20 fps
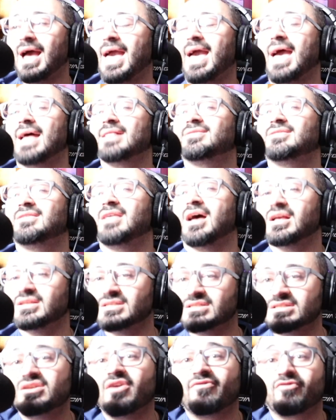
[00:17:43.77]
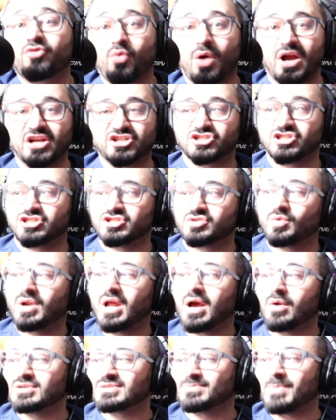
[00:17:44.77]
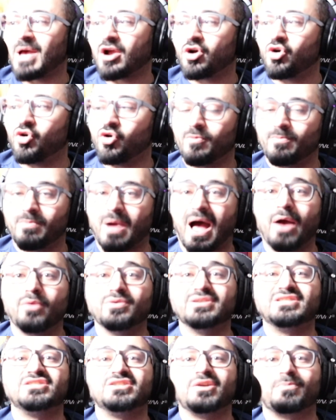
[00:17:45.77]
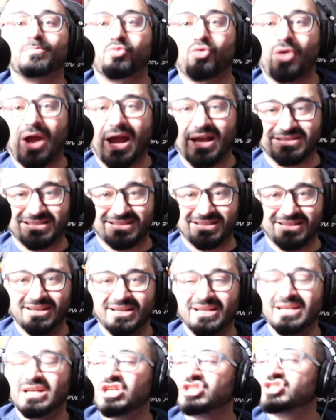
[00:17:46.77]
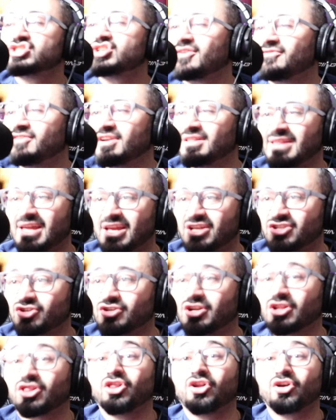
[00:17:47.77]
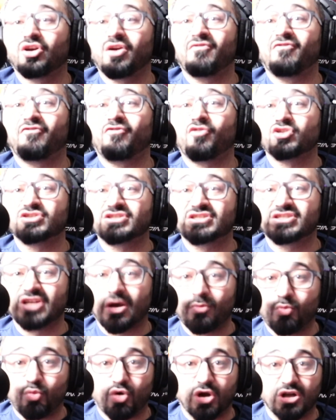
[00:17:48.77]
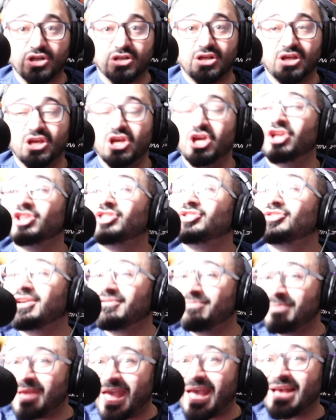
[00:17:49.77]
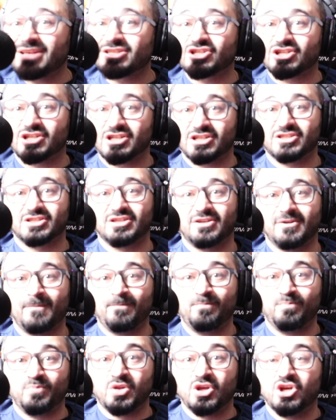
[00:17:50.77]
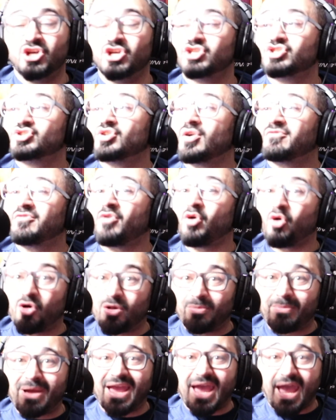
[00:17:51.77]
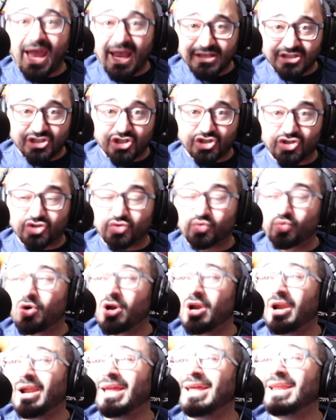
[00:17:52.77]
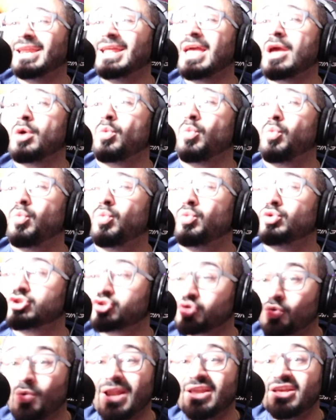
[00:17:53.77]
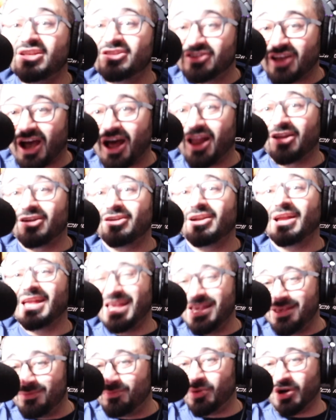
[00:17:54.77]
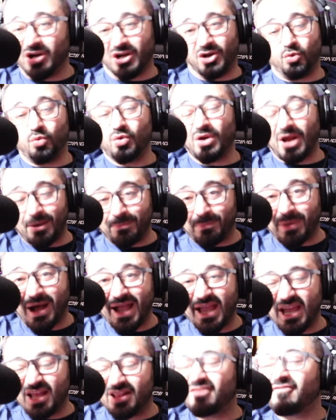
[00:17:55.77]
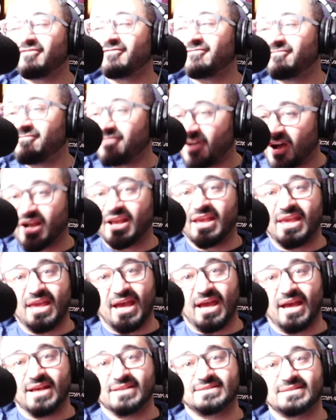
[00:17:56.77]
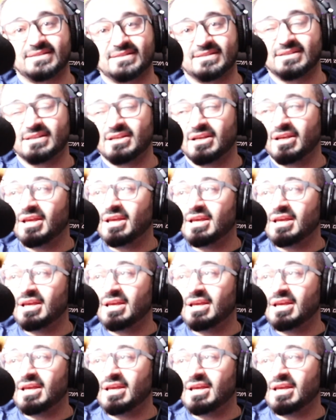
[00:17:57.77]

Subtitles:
I had tons of questions when I was back home. I was depressed, surfing the internet, looking for someone to give me answers. So if all my answers were in a $20 ebook, would I buy it? Fuck yes.